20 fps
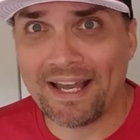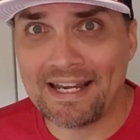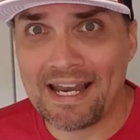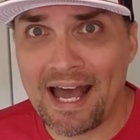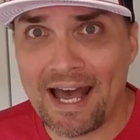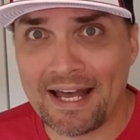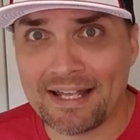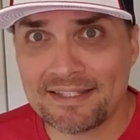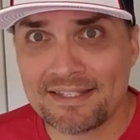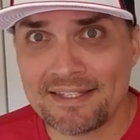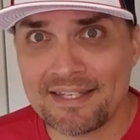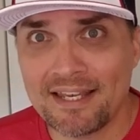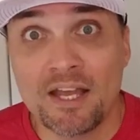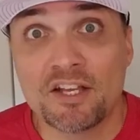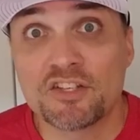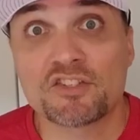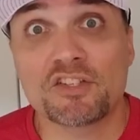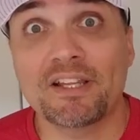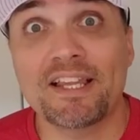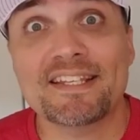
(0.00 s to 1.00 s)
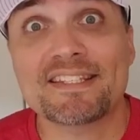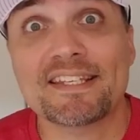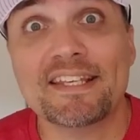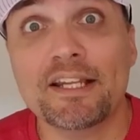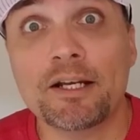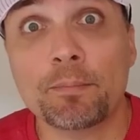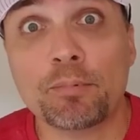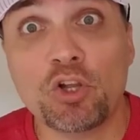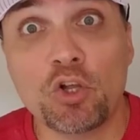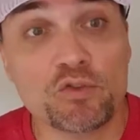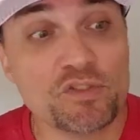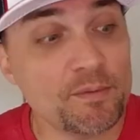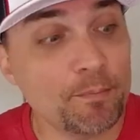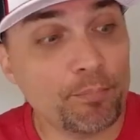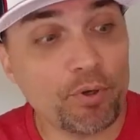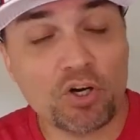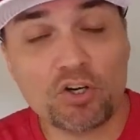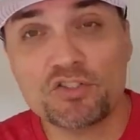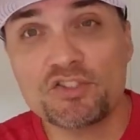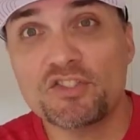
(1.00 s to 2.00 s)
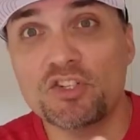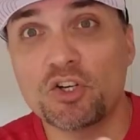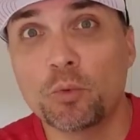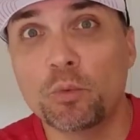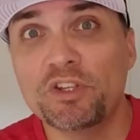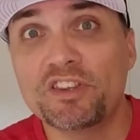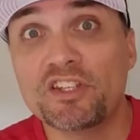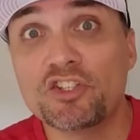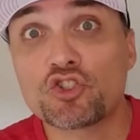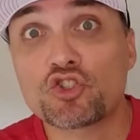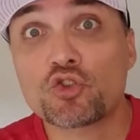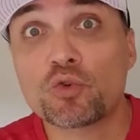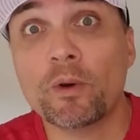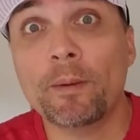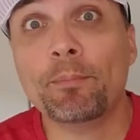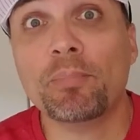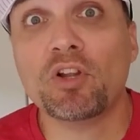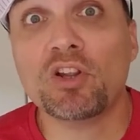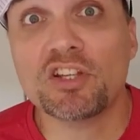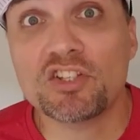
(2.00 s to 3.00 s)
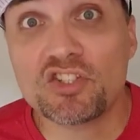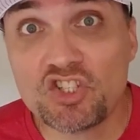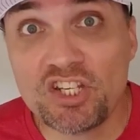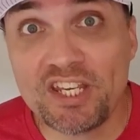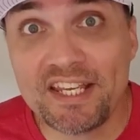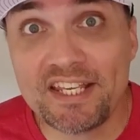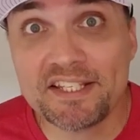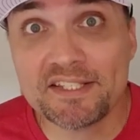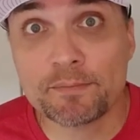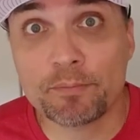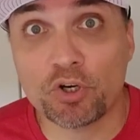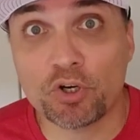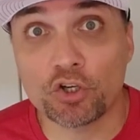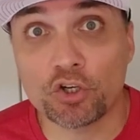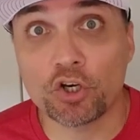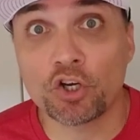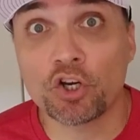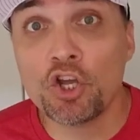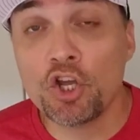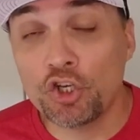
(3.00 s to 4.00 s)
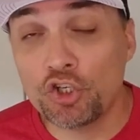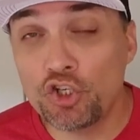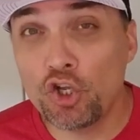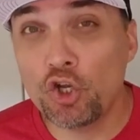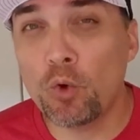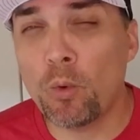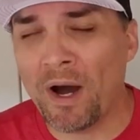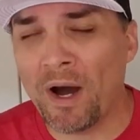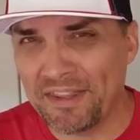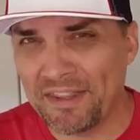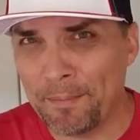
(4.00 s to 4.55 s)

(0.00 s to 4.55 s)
not? So let's get up close and personal with the triple cheeseburger, new on the